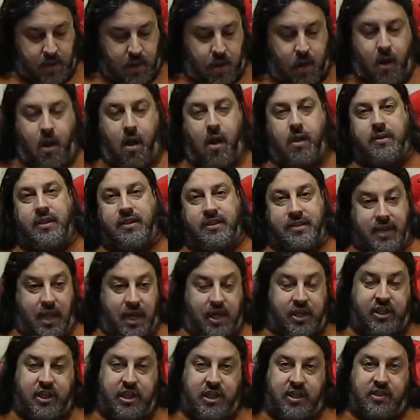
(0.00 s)
all
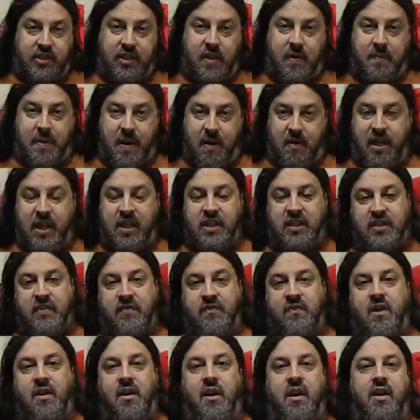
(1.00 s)
discussions about
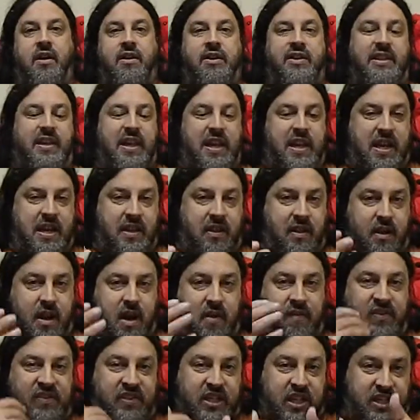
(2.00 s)
InstaVlogs and the
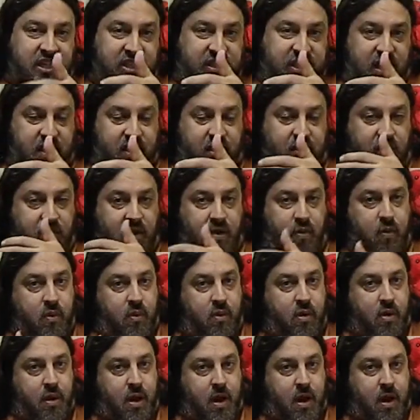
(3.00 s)
conversations that occur